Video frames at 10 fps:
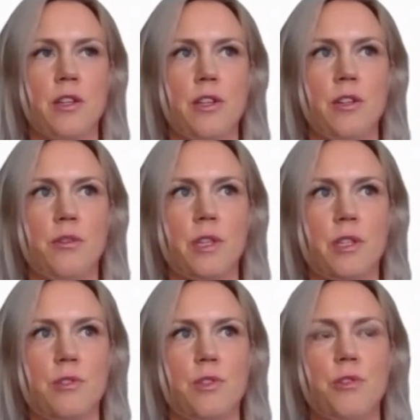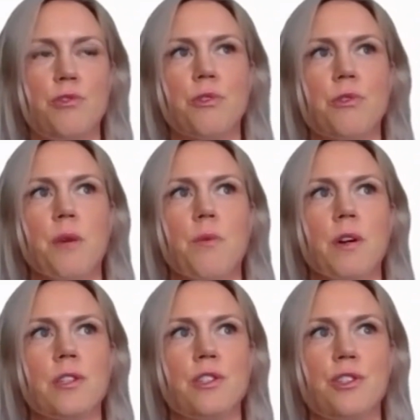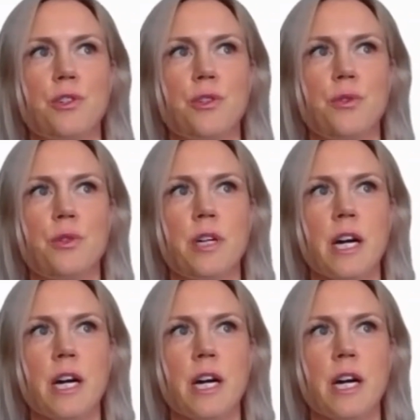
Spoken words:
that you truly want to do,